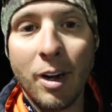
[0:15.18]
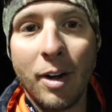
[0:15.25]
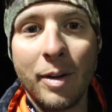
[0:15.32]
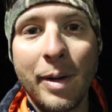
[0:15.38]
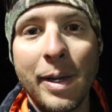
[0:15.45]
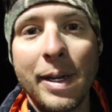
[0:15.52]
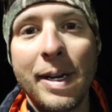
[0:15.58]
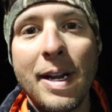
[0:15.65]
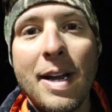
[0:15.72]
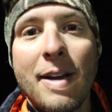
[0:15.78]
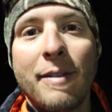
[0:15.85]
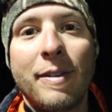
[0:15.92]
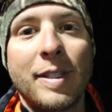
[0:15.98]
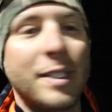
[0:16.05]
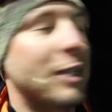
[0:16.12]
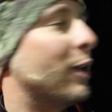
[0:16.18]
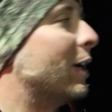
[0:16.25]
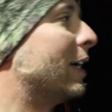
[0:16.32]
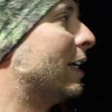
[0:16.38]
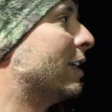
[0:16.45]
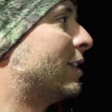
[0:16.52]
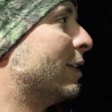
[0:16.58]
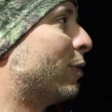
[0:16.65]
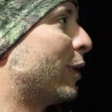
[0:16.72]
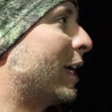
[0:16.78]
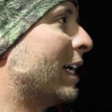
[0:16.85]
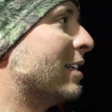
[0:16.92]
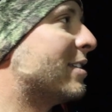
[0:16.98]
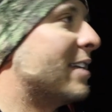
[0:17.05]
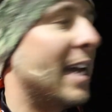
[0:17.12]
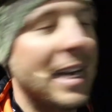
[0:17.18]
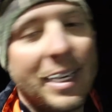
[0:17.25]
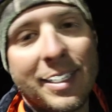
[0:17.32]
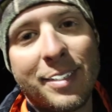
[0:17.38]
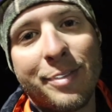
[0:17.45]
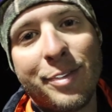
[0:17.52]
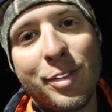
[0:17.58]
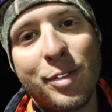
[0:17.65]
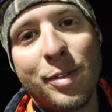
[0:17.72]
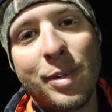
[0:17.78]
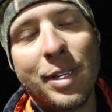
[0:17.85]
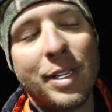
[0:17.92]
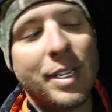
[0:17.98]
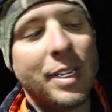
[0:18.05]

all good. Fixing to go out here, see if we can't snag us a few,